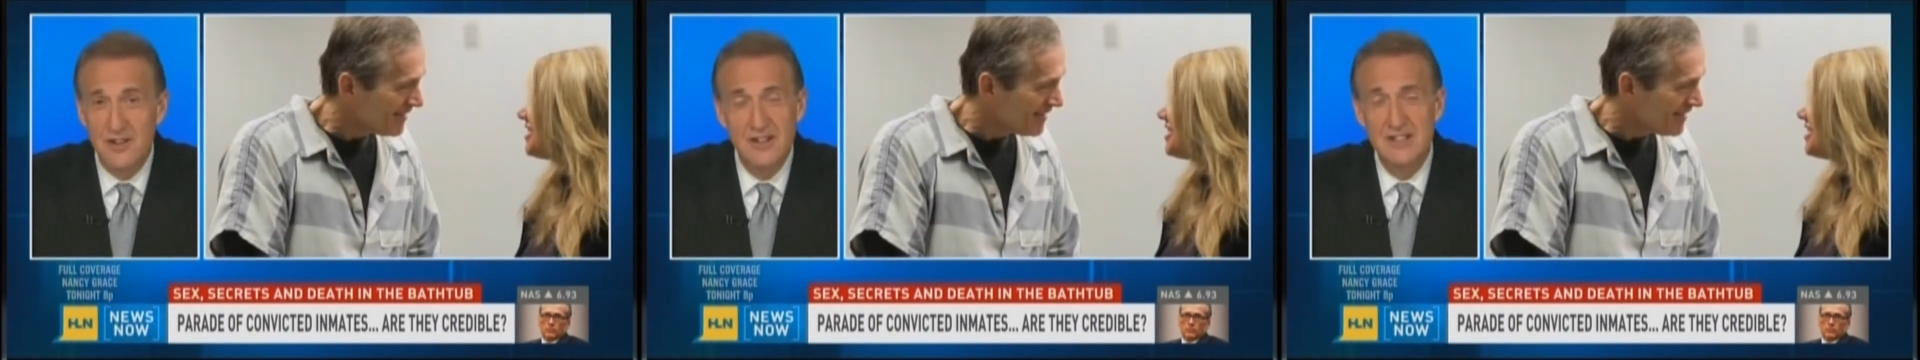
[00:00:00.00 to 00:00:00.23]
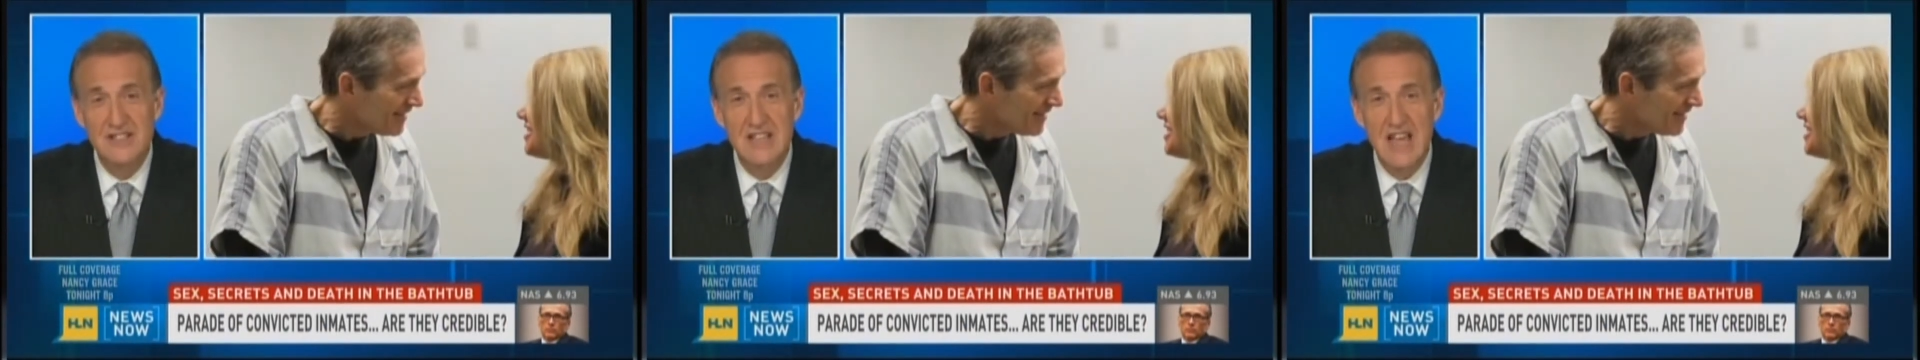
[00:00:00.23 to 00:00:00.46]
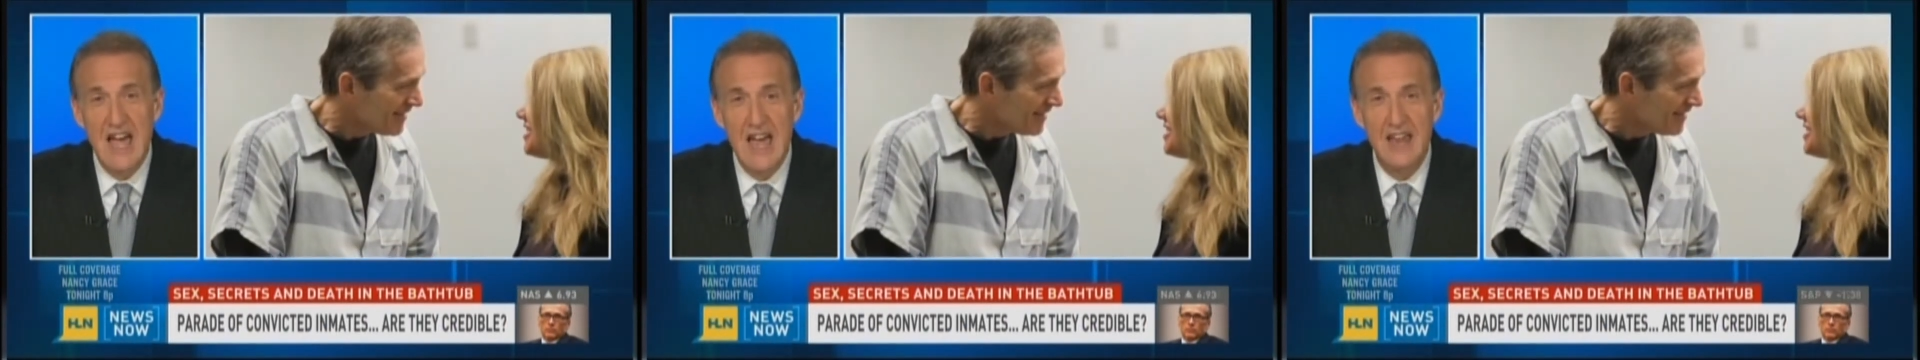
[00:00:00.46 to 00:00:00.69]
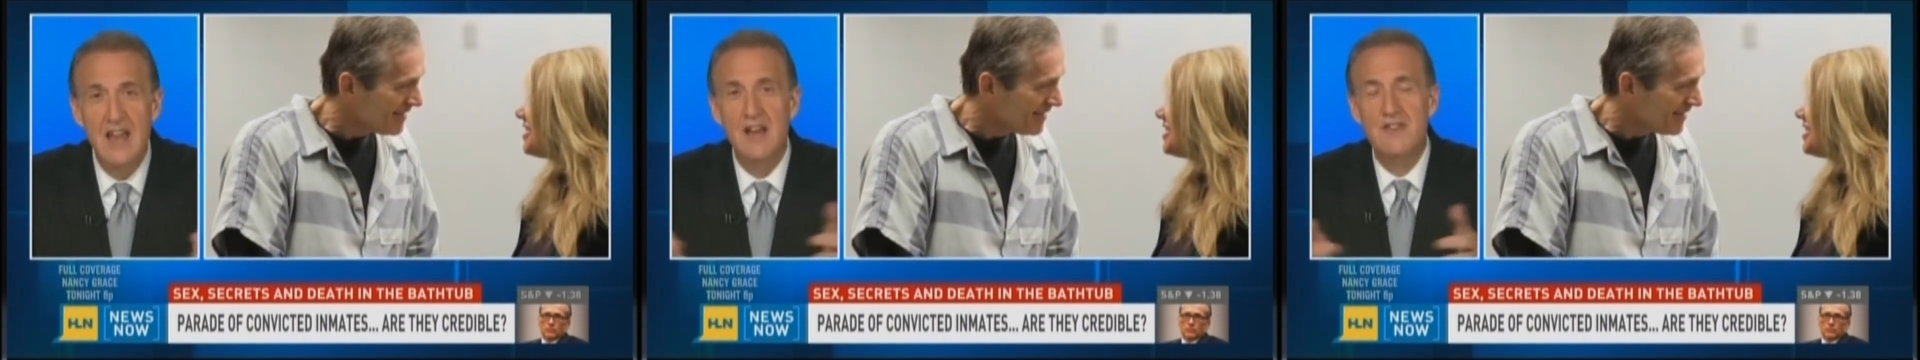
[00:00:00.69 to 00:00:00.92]
Speaker 1: you're going to
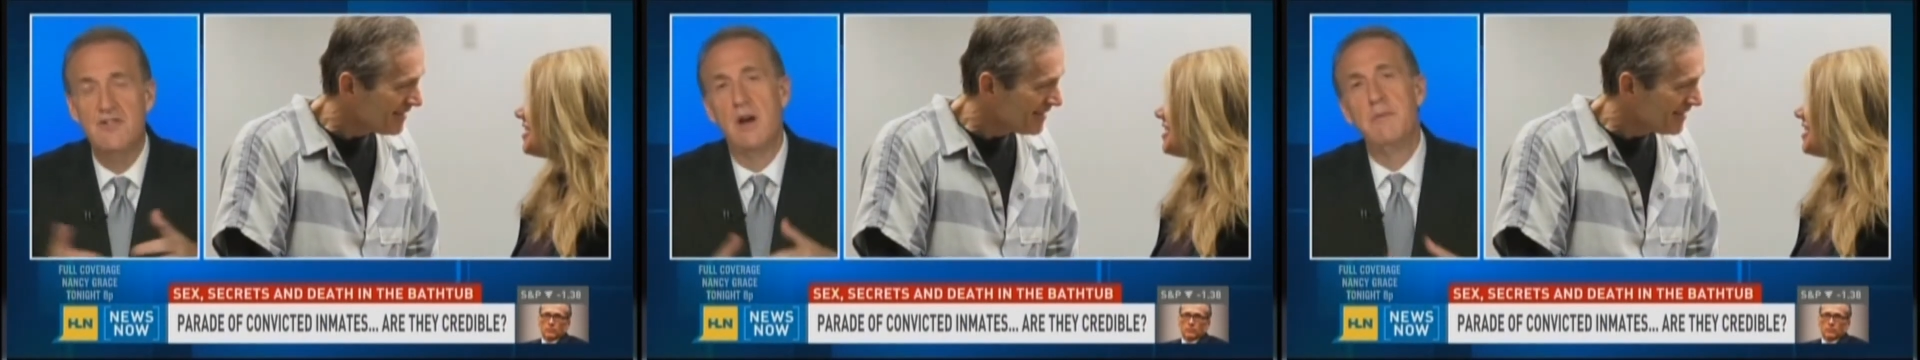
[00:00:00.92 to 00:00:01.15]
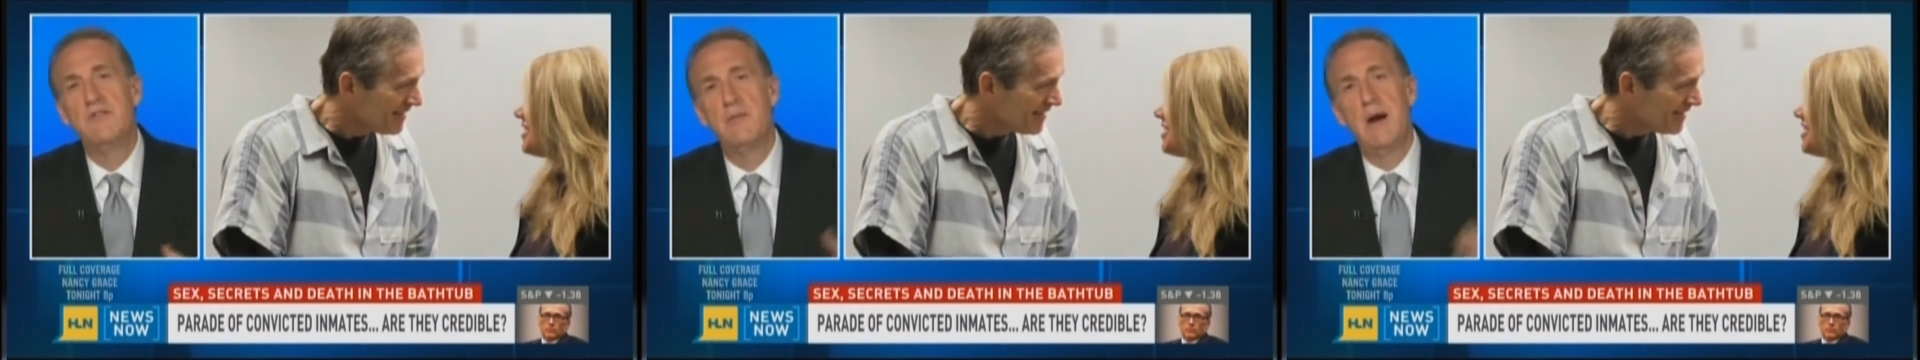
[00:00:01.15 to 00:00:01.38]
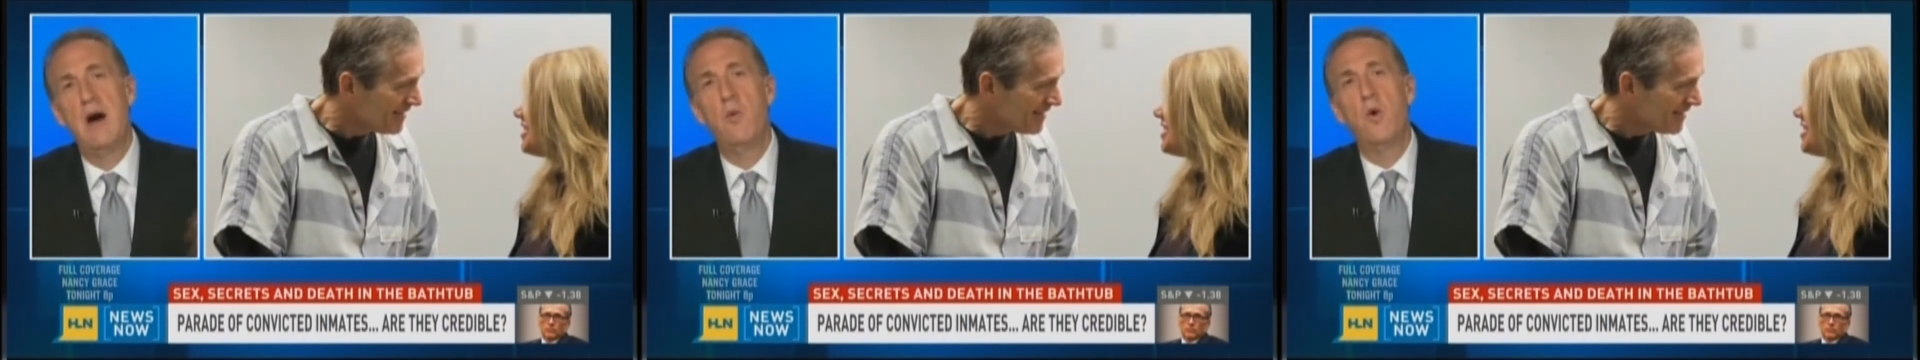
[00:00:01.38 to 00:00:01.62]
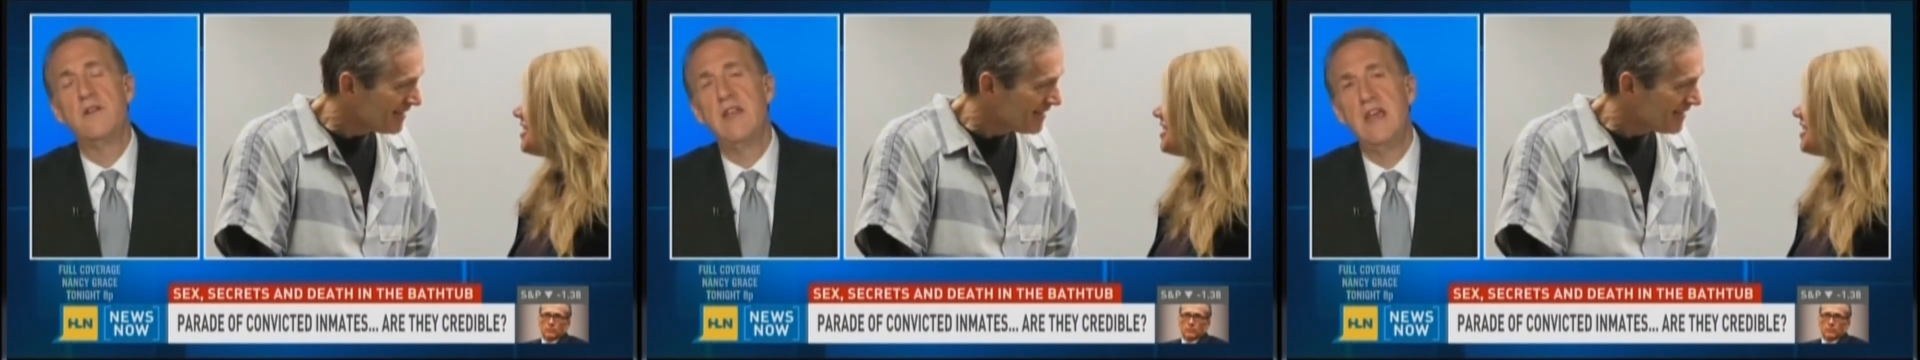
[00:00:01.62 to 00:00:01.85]
say. Some it's about
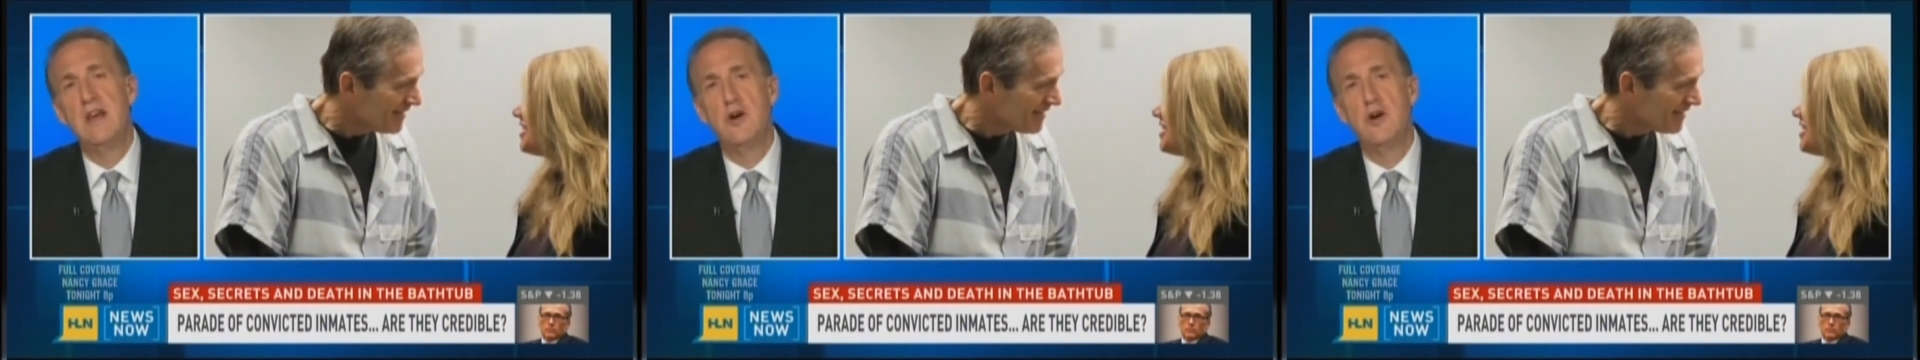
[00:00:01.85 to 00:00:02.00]
what they